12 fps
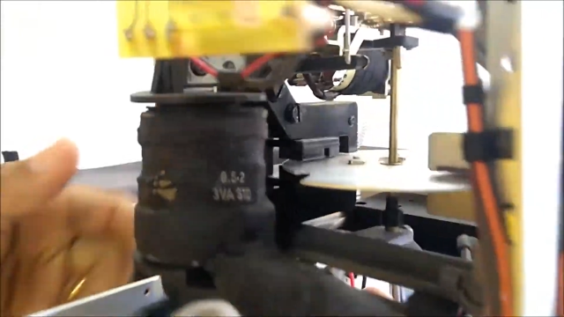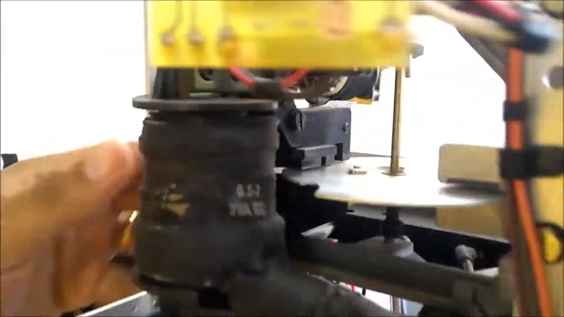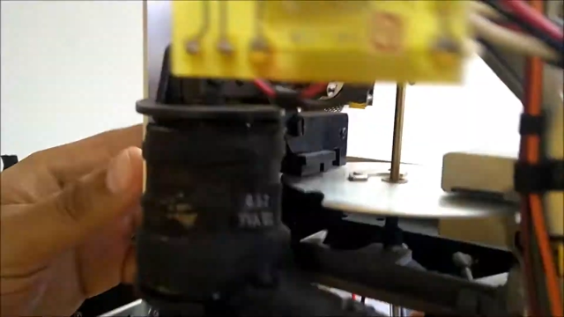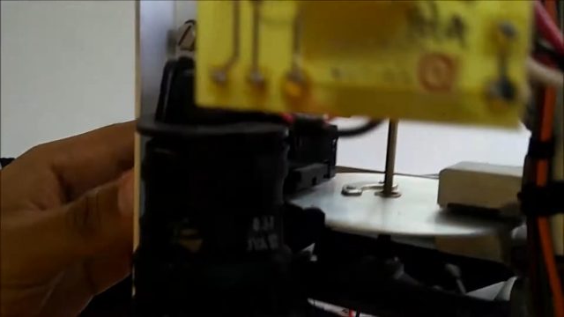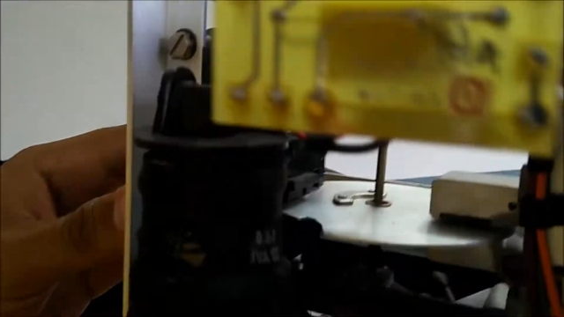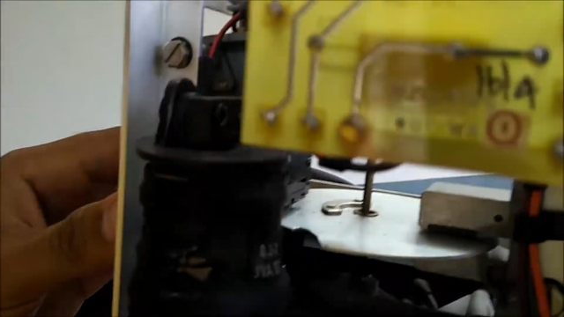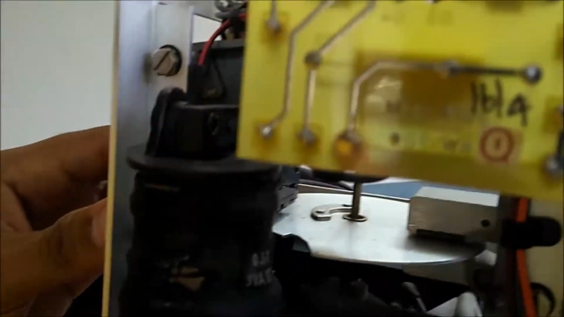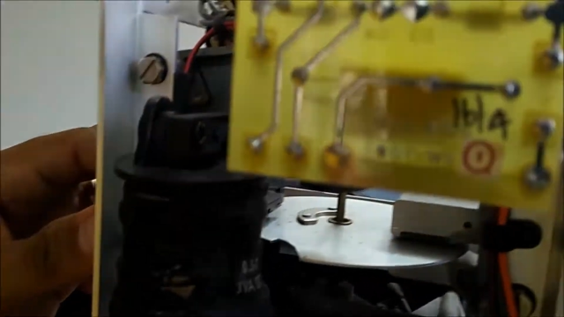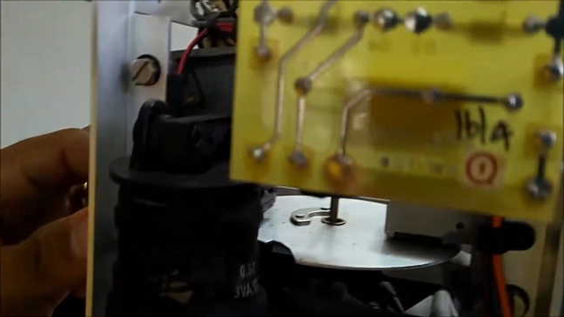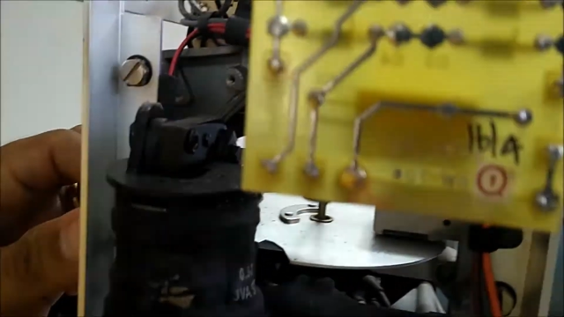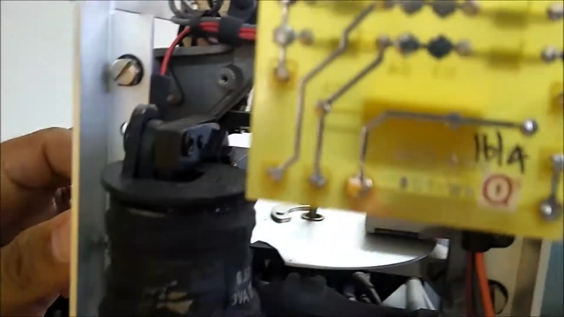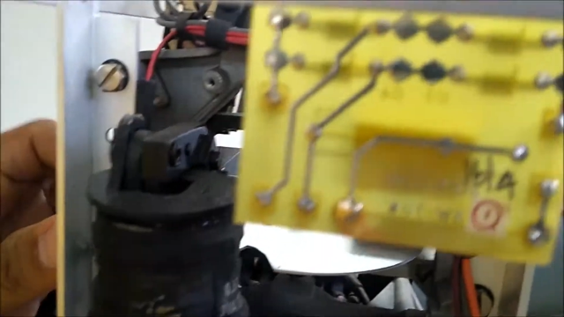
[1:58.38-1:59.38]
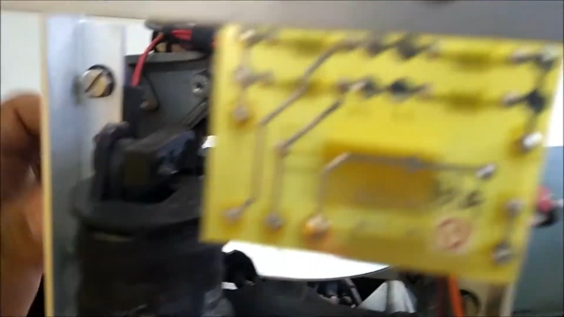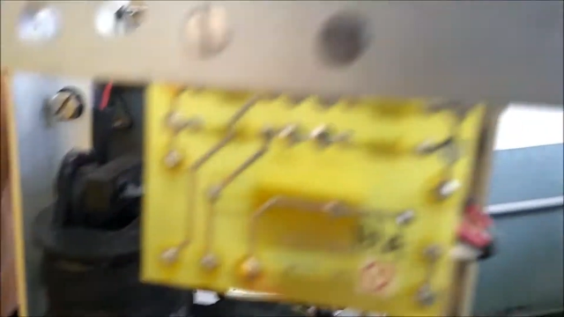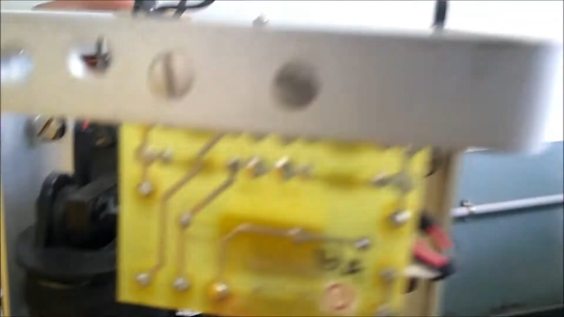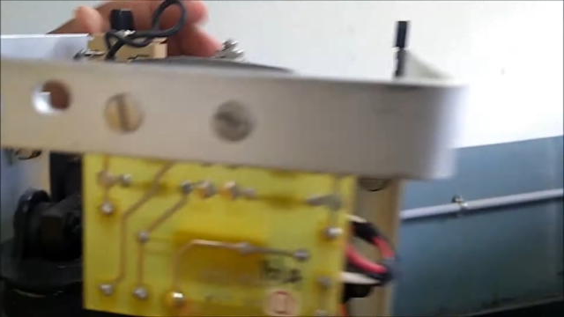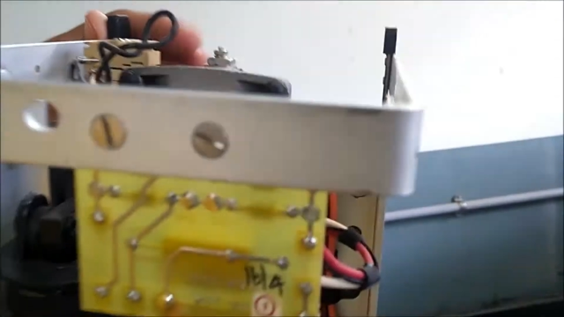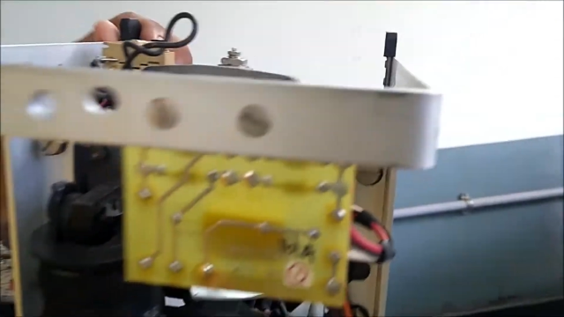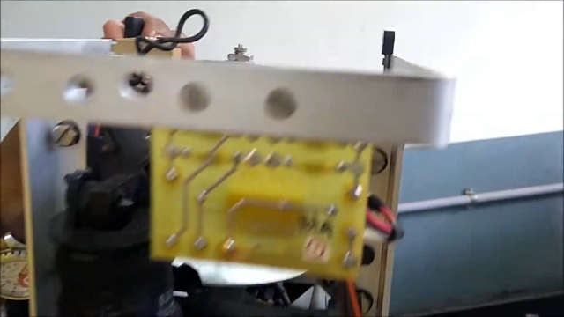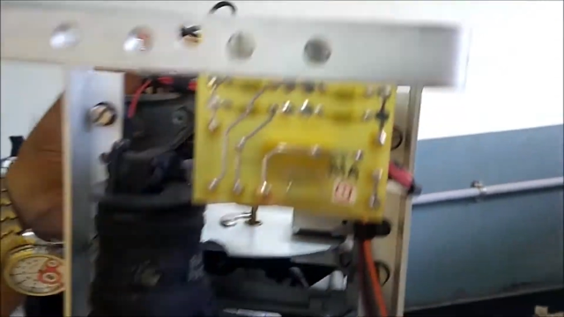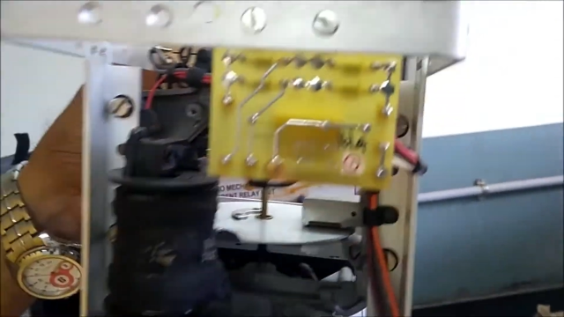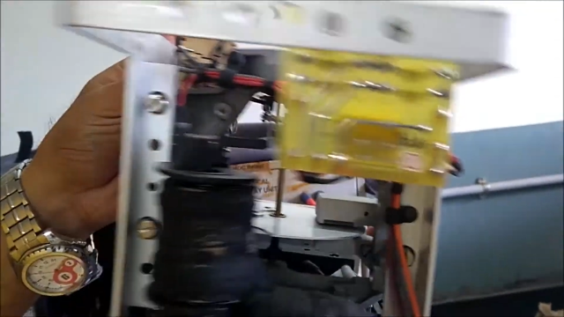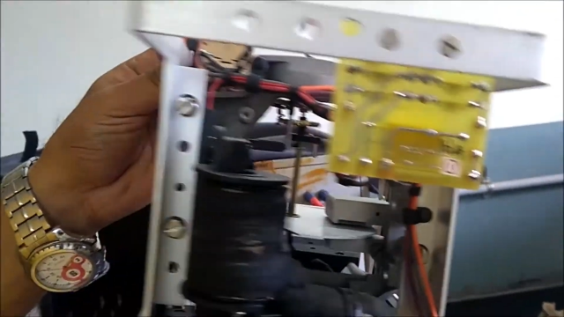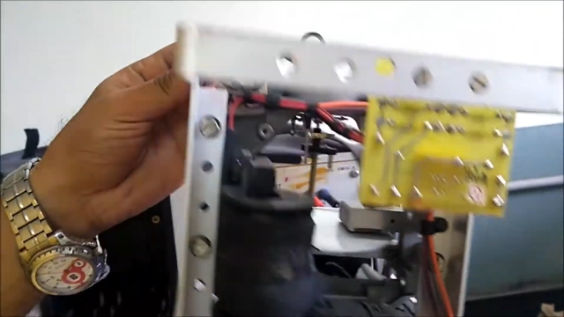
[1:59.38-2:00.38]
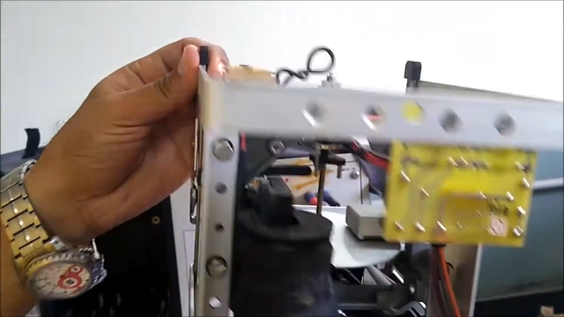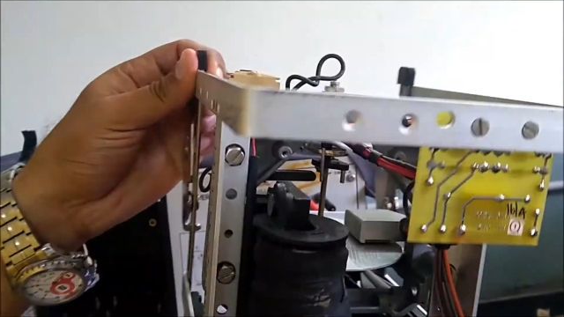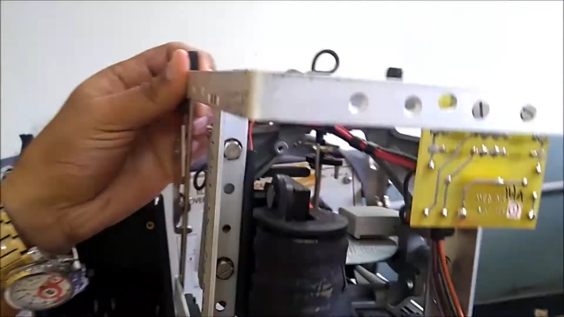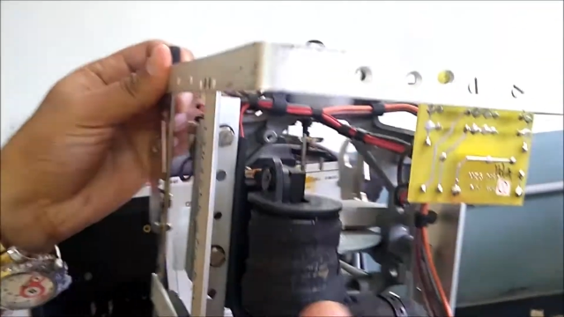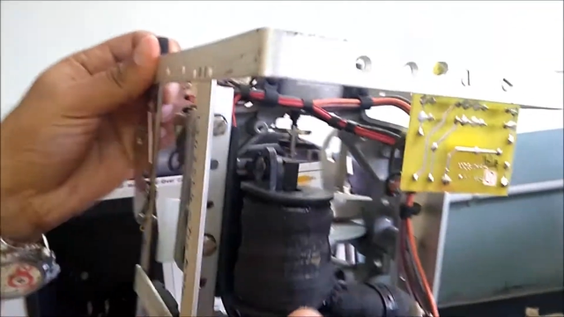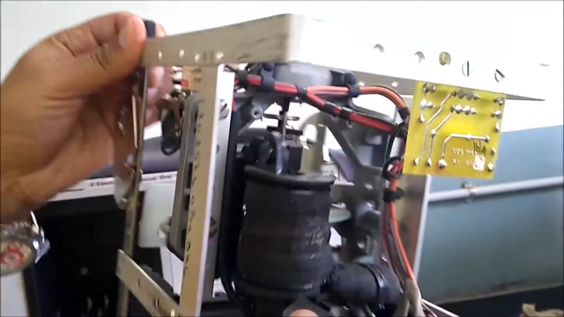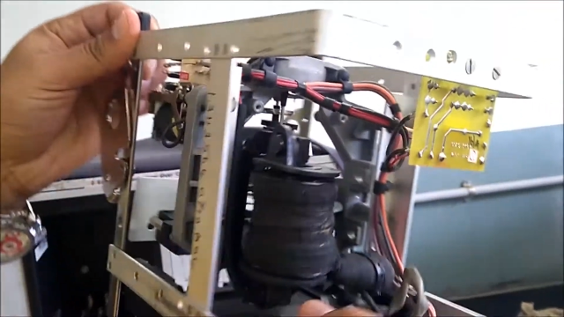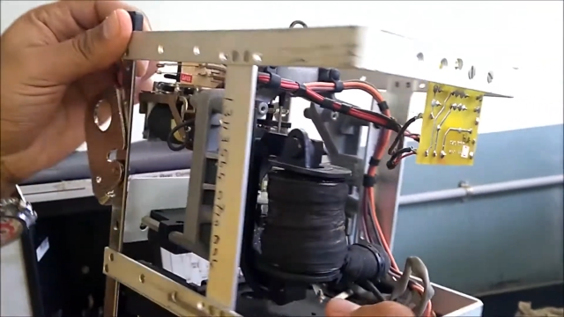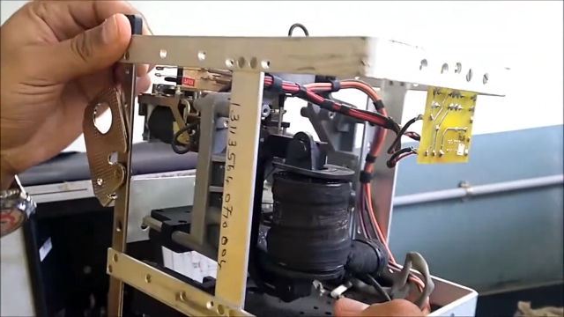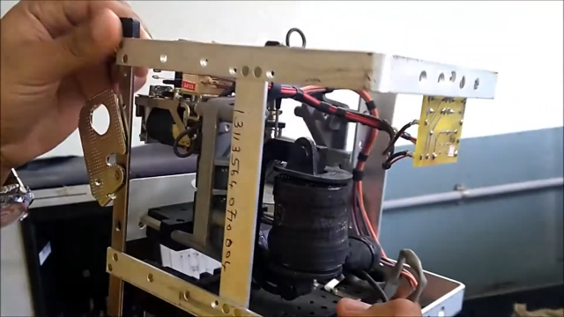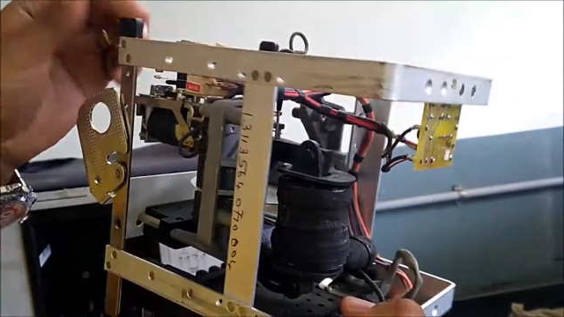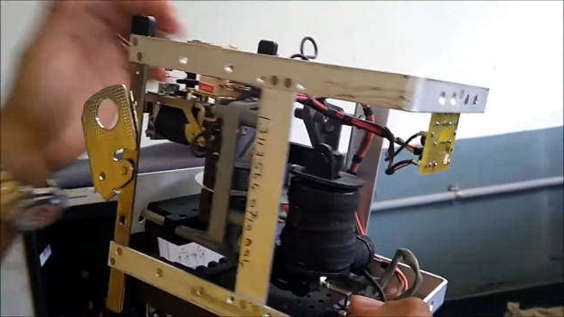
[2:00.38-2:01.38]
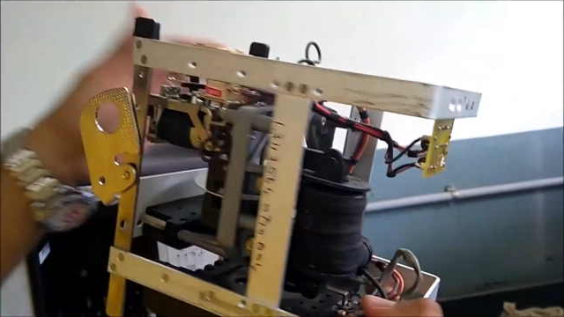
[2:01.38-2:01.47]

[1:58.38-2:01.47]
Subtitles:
[unreadable: no face in view]